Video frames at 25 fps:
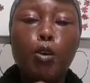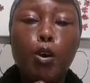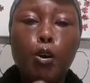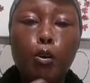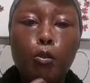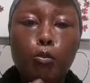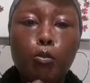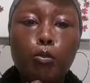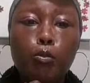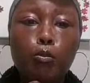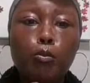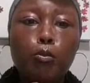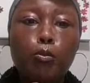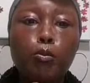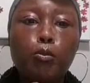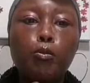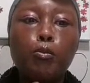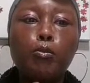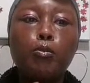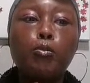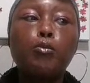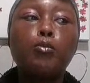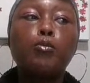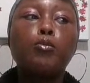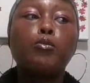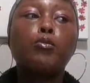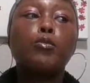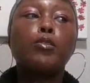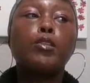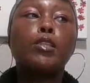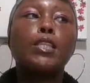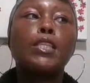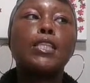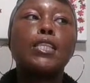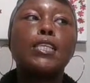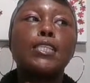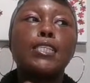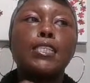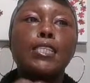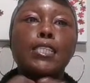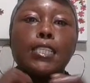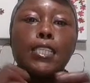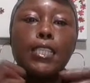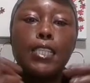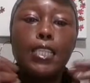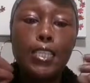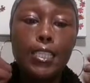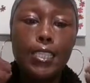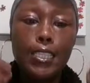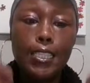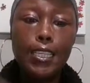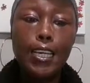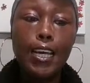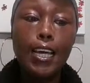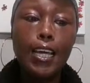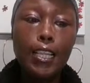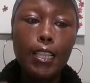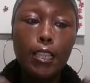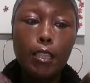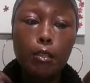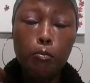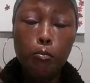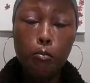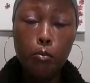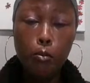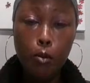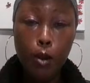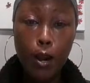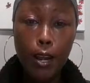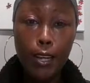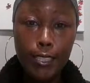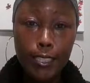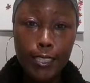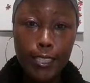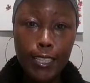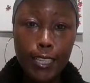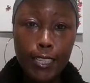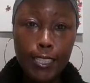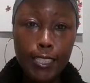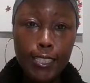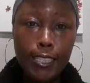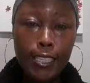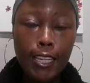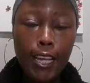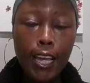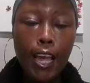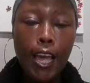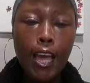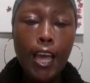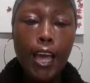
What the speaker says: go through the death process.